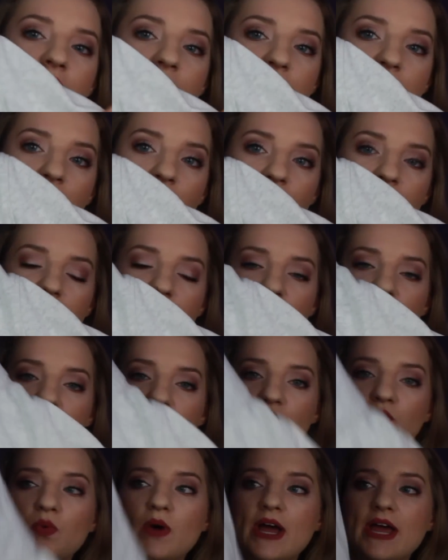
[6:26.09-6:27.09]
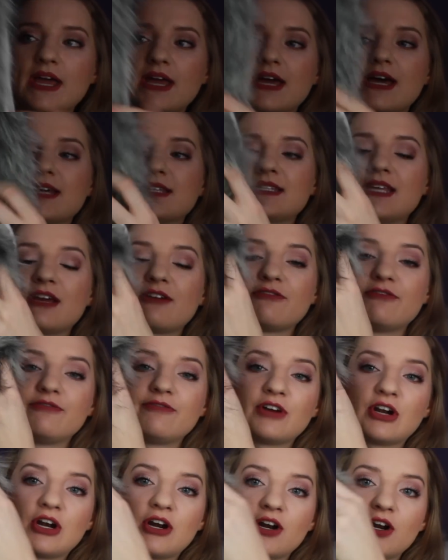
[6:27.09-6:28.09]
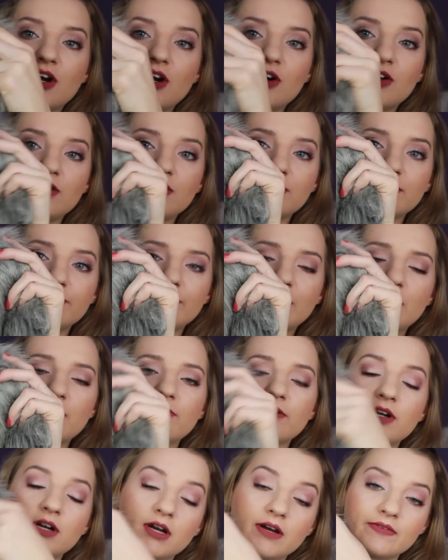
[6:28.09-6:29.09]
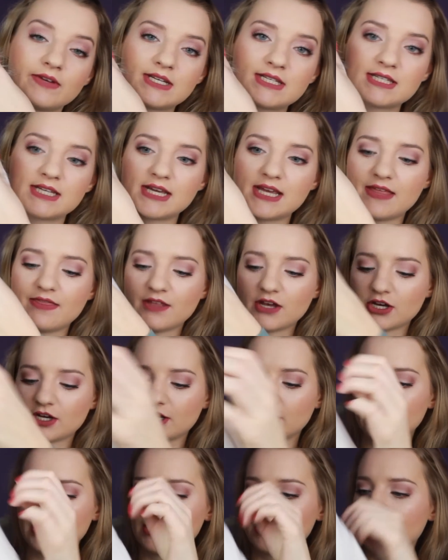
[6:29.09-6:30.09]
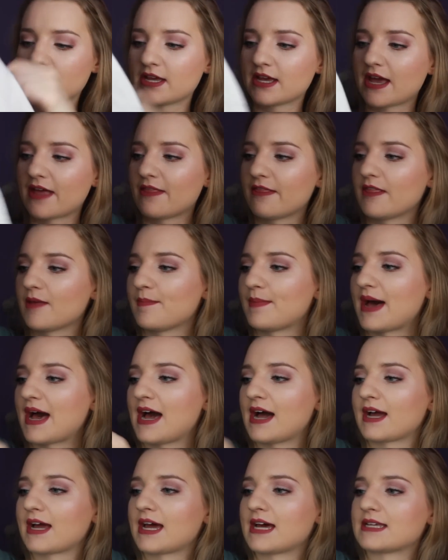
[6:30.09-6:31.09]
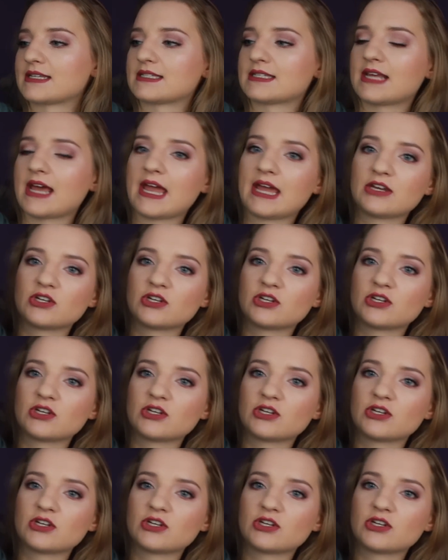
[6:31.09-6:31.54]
So it is just white. It has like fur, all faux fur, obviously, in the hood. And the back has the